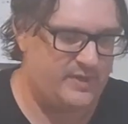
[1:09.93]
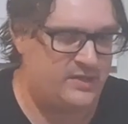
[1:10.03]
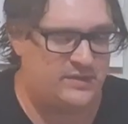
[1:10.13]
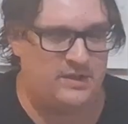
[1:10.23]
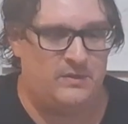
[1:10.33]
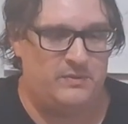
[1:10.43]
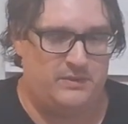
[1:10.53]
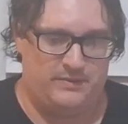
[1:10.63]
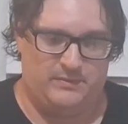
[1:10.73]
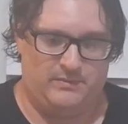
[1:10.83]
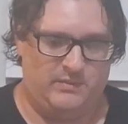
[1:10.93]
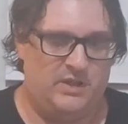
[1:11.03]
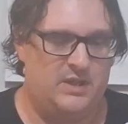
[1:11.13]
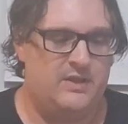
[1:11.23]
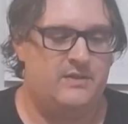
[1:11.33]
So,
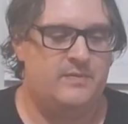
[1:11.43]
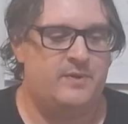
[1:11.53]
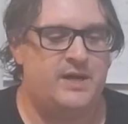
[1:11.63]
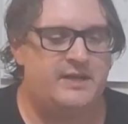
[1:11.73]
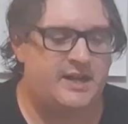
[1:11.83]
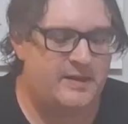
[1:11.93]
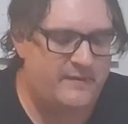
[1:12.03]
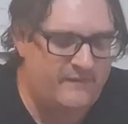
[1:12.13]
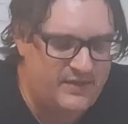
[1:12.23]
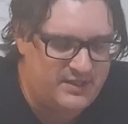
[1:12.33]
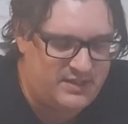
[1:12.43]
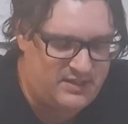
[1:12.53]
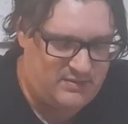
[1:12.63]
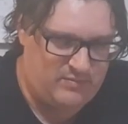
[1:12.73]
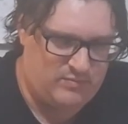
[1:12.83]
the brand name of
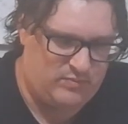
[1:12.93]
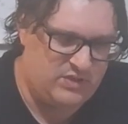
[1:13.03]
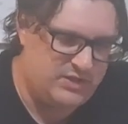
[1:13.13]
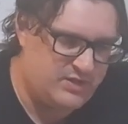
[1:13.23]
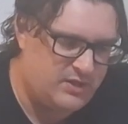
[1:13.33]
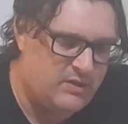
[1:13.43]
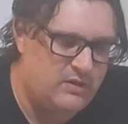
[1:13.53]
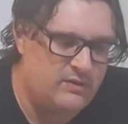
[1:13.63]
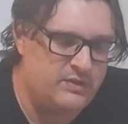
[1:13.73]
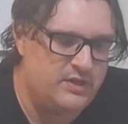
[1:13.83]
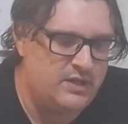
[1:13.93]
this is called.